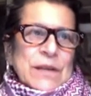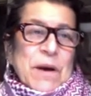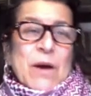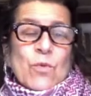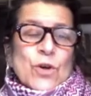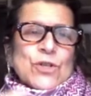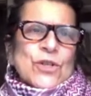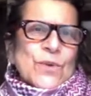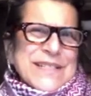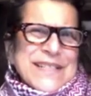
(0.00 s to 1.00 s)
In my work
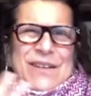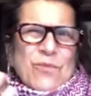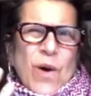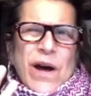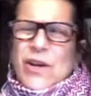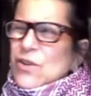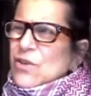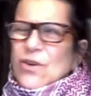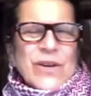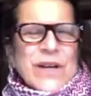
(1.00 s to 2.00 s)
too. It's like, why are
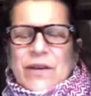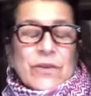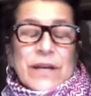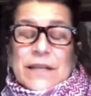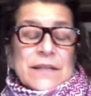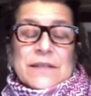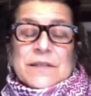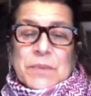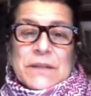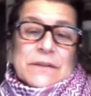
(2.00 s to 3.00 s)
you? Okay, I don't get this, but